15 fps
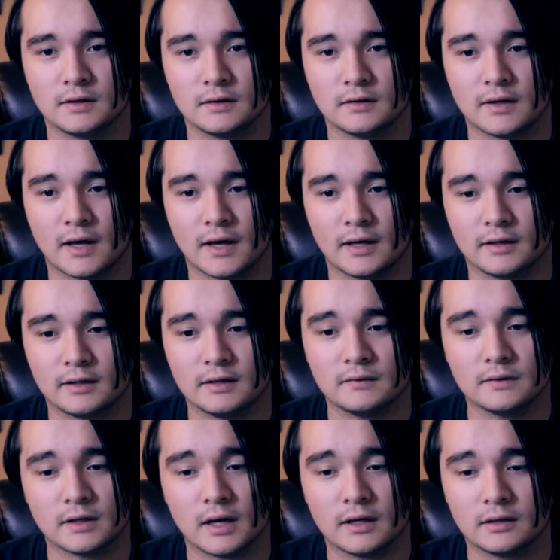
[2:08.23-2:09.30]
that
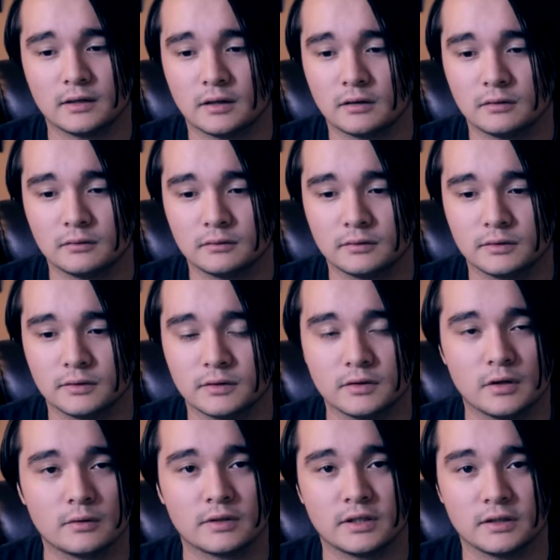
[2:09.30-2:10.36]
even I know
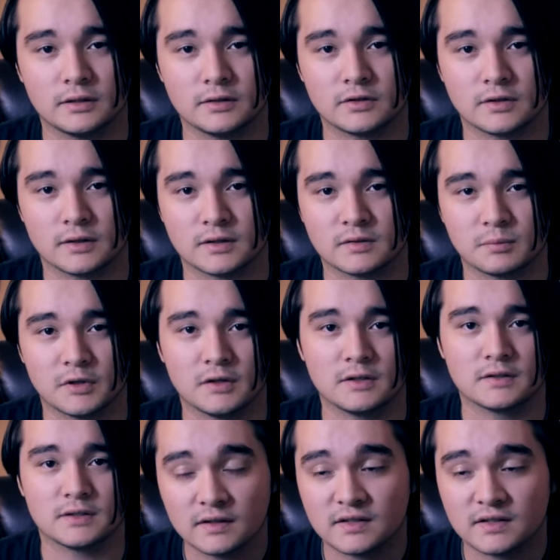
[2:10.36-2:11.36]
no kid should experience.